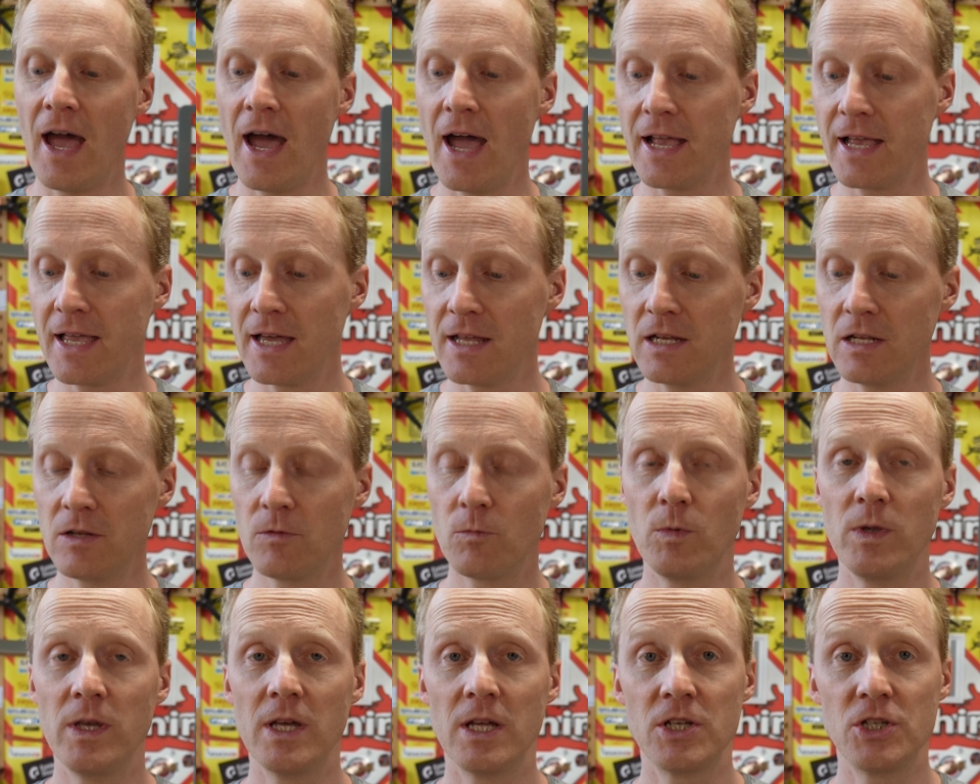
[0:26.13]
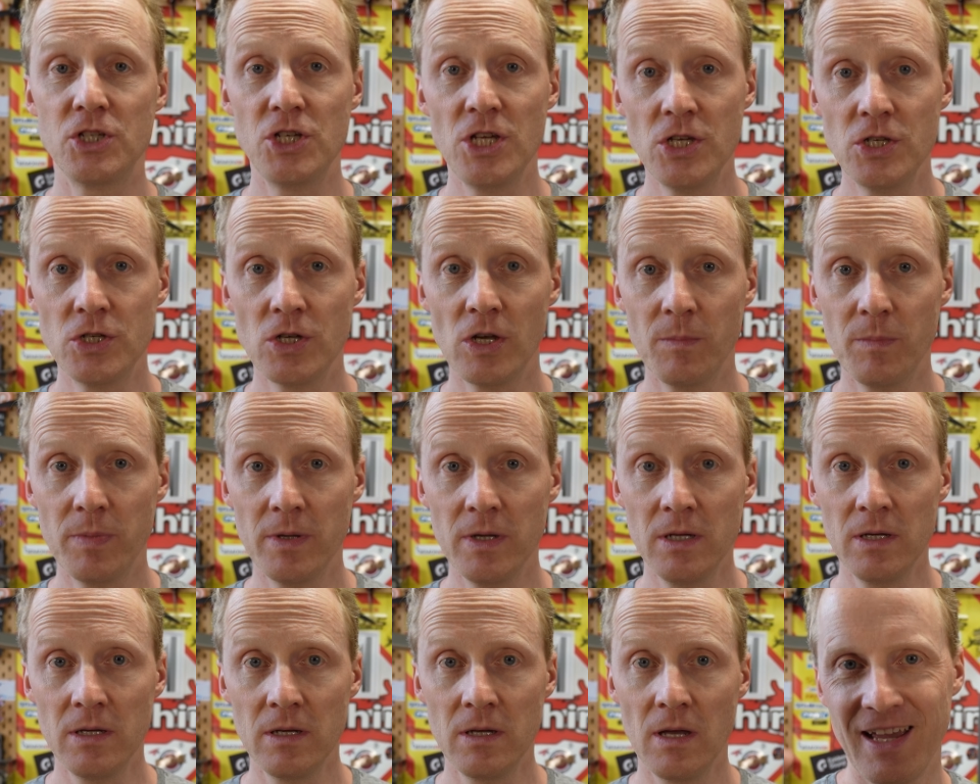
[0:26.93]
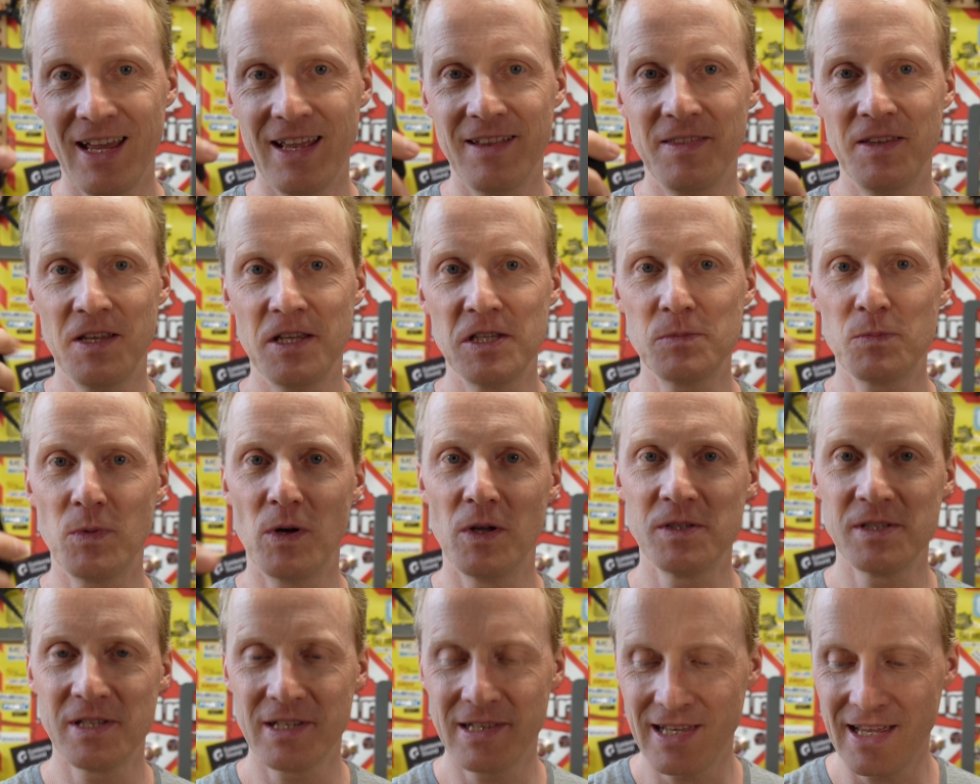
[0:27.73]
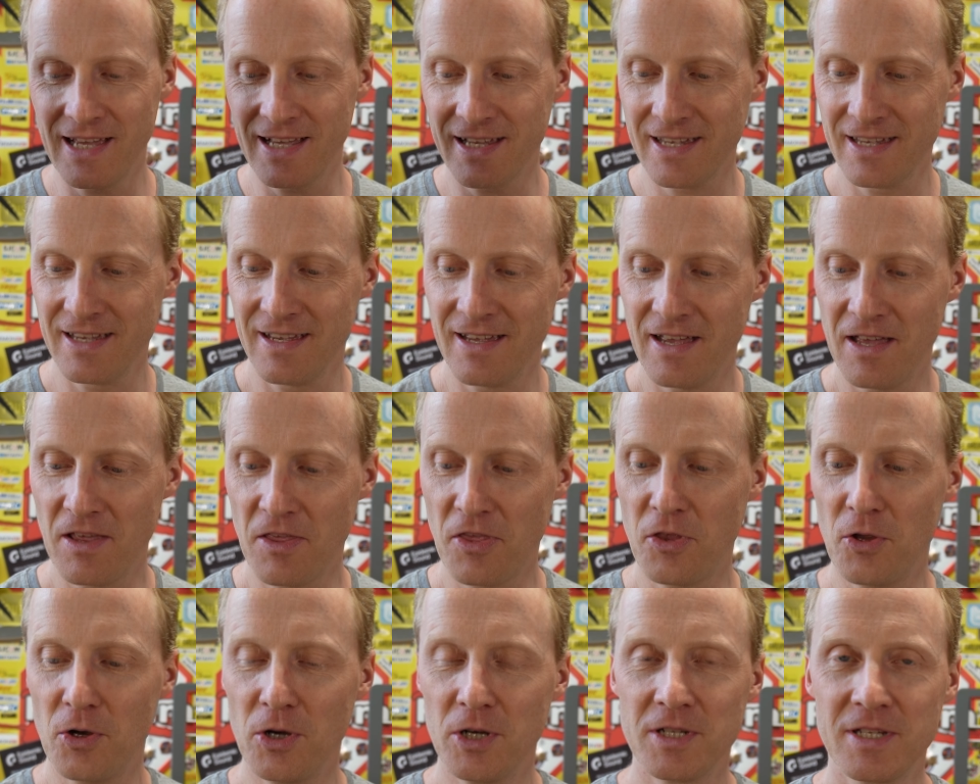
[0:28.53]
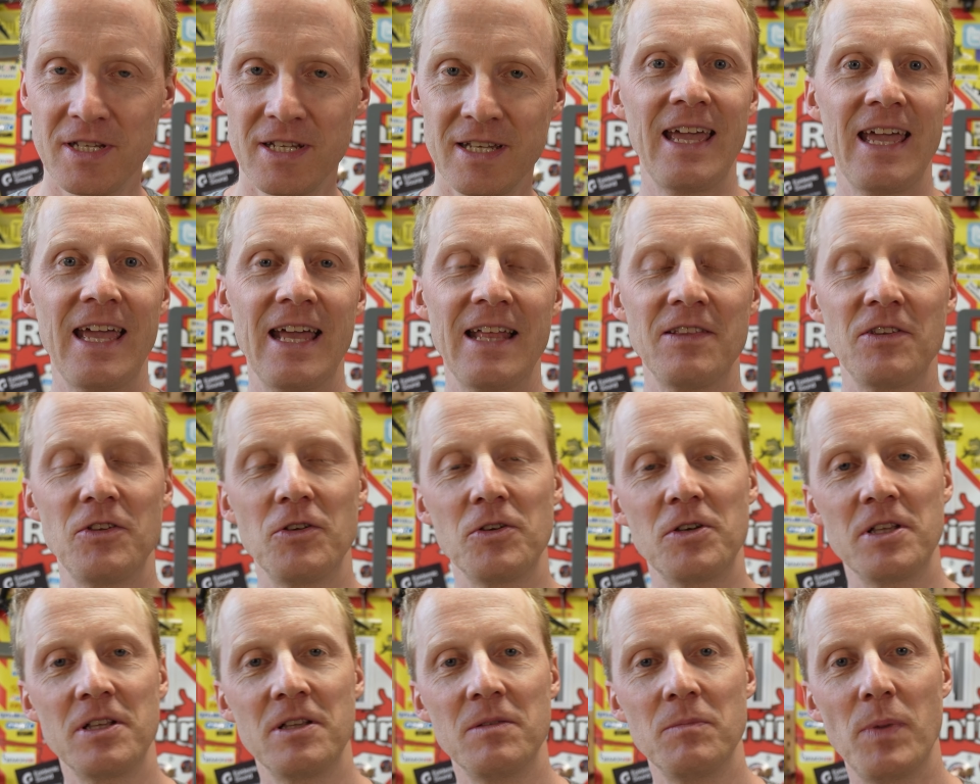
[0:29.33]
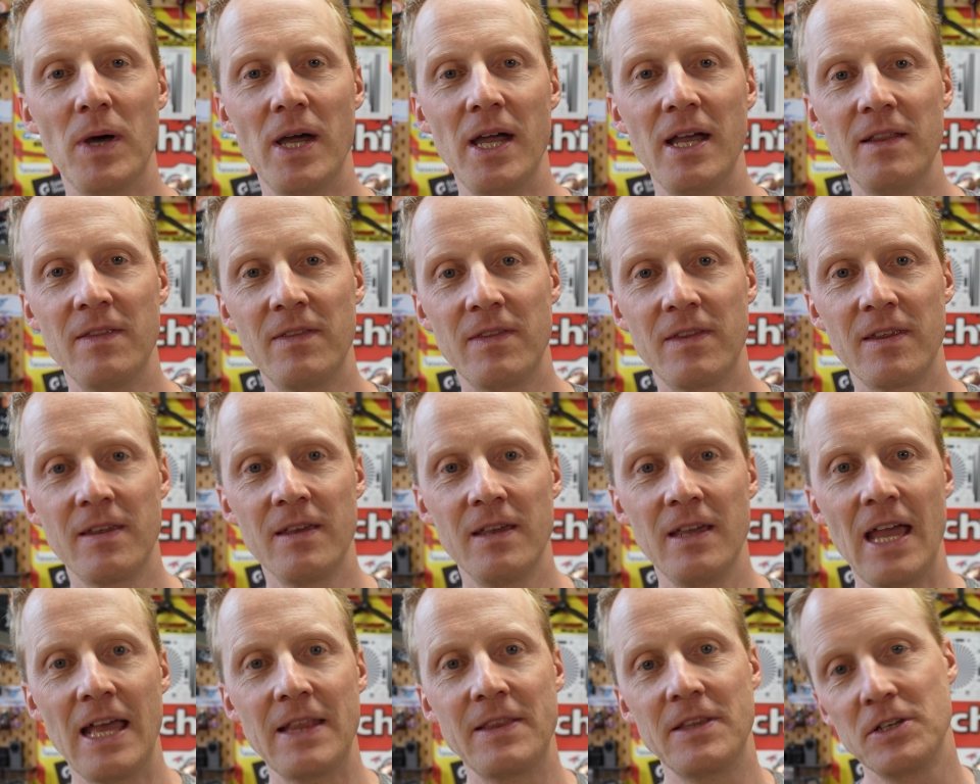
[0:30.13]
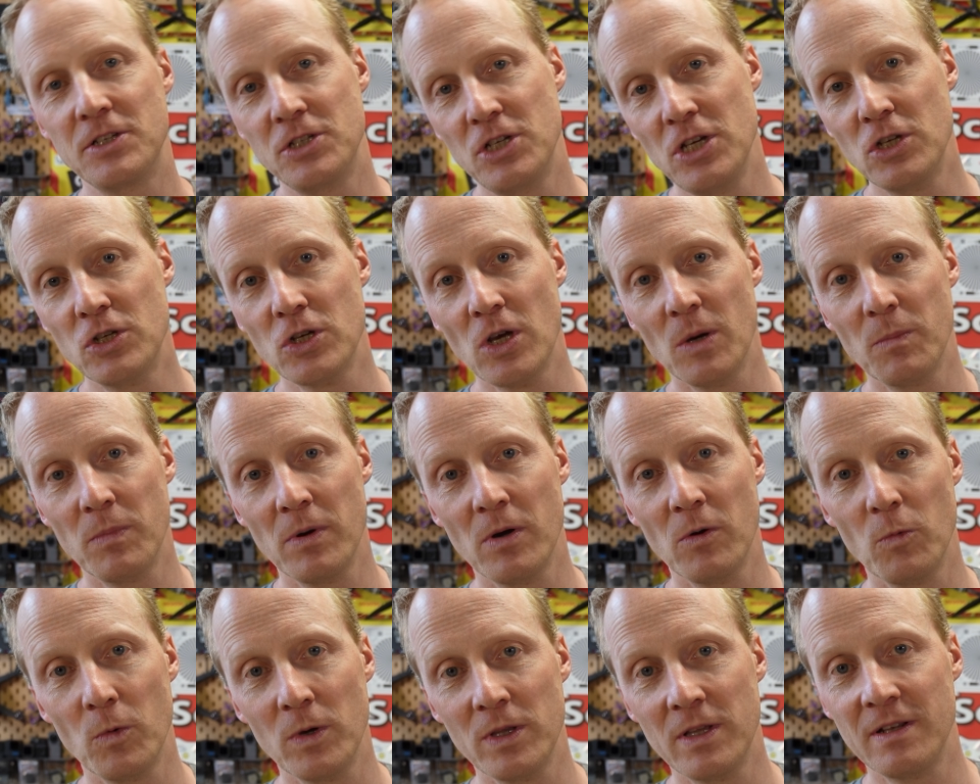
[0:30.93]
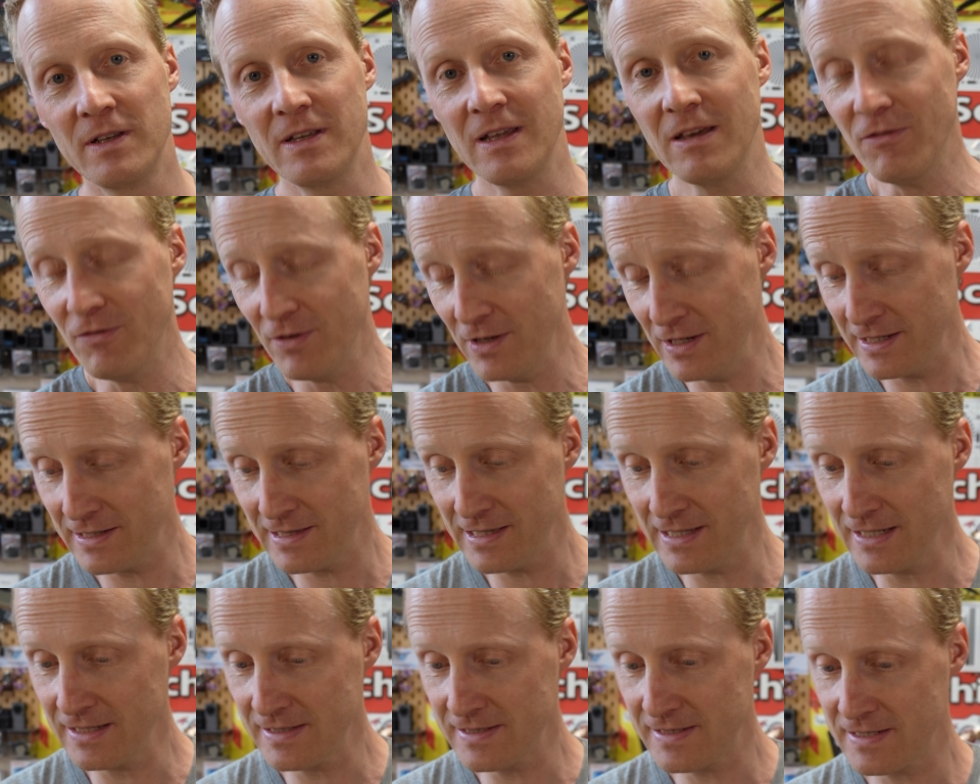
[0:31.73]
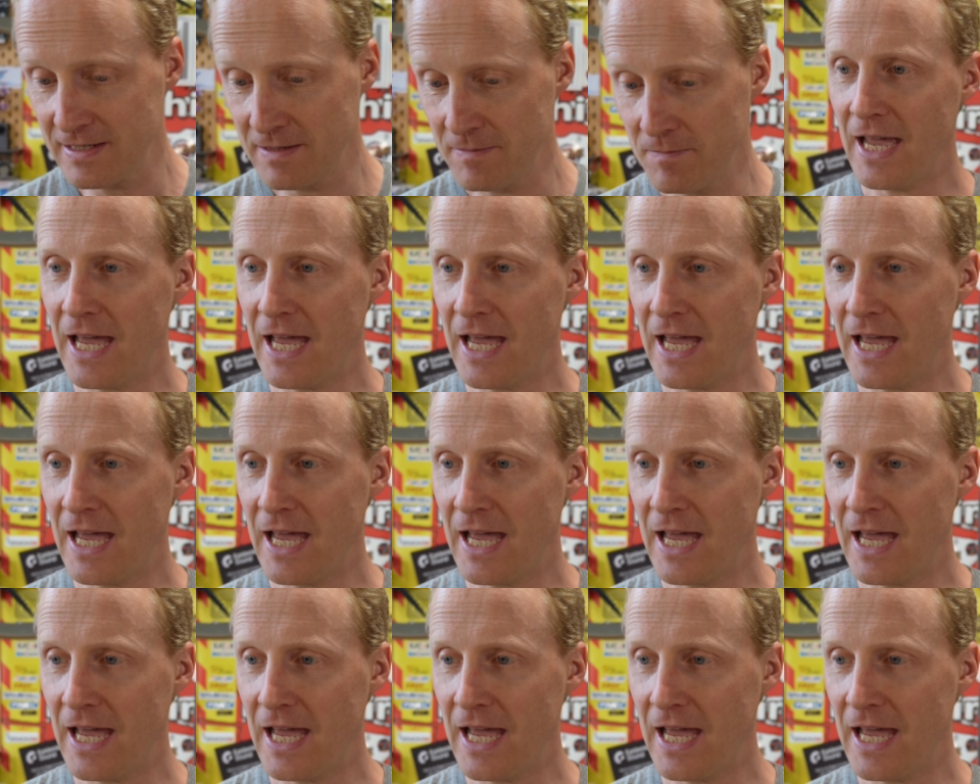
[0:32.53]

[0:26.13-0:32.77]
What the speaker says: I got it via G-Shopper and they sponsored like a third, and you can buy it at G-Shopper with the affiliate links.